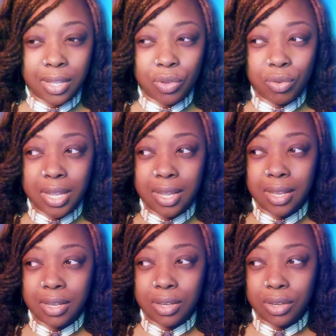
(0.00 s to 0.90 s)
You
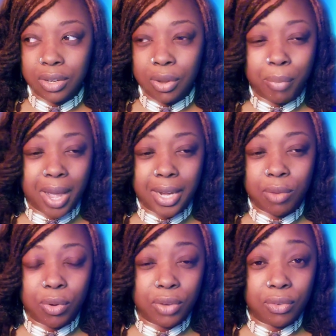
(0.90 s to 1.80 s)
can't, your body
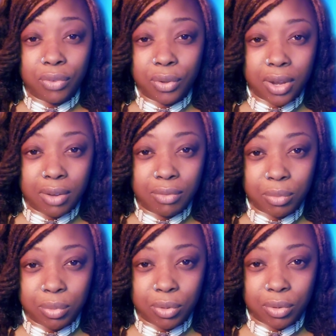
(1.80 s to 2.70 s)
won't even feel
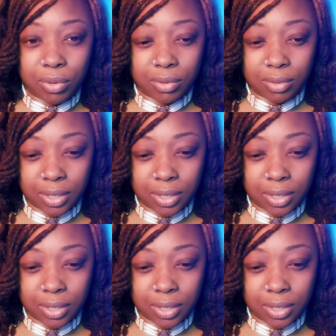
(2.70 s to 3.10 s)
comfortable